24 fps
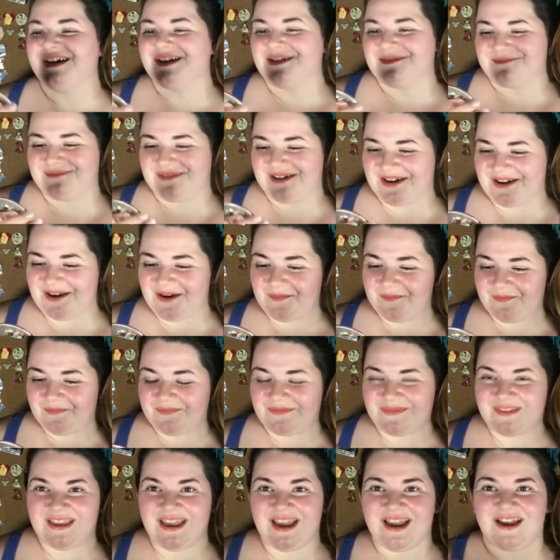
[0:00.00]
But
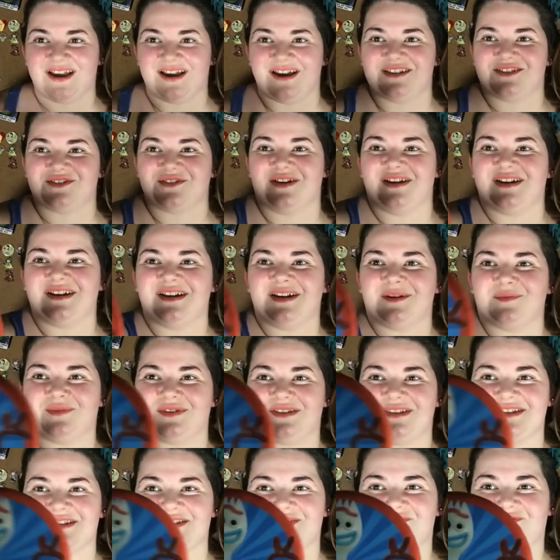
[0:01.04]
yeah, so I ended up with
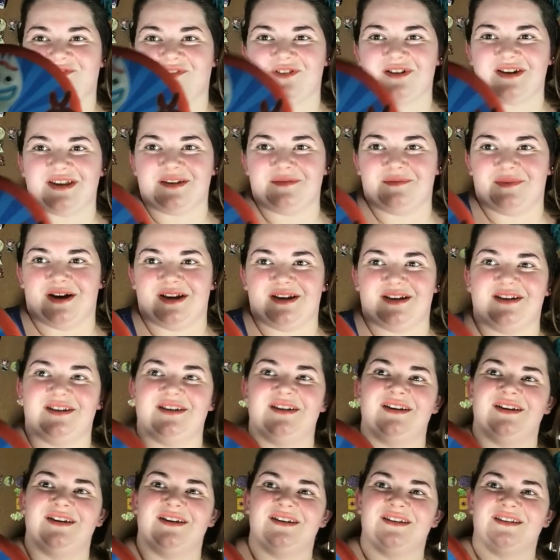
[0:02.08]
this Forky button
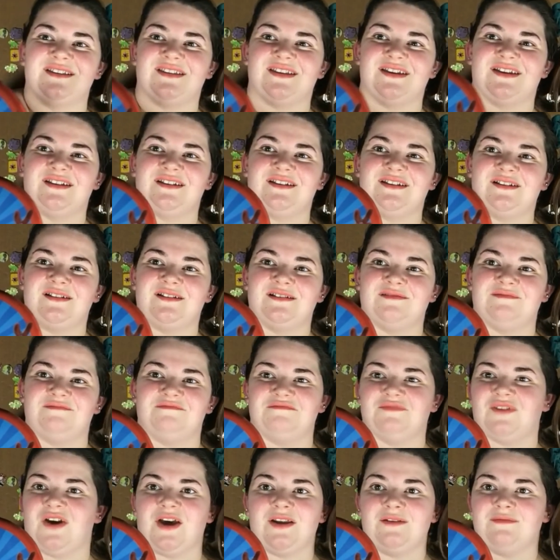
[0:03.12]
that
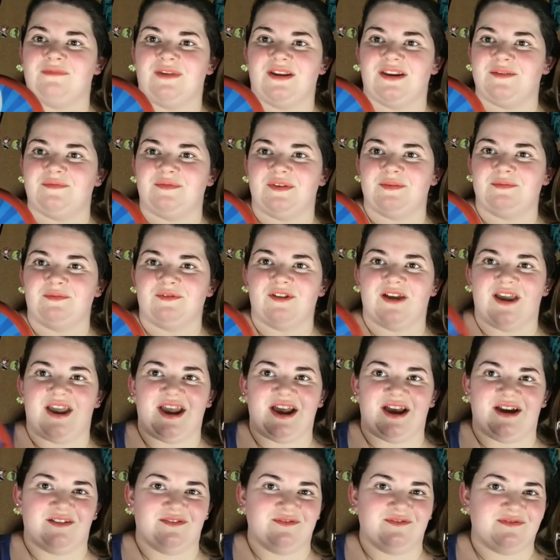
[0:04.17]
not many people
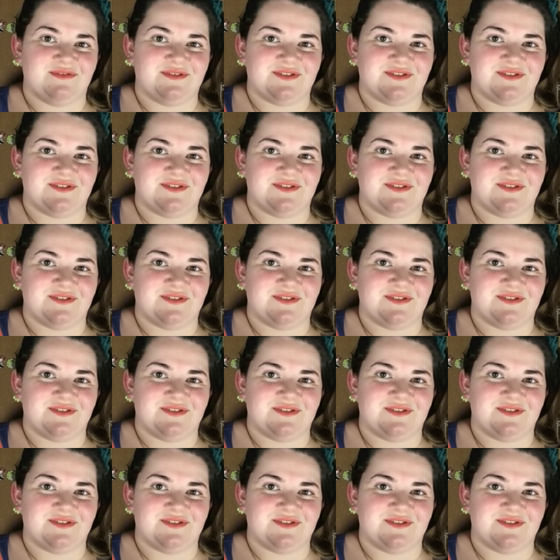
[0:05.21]
have,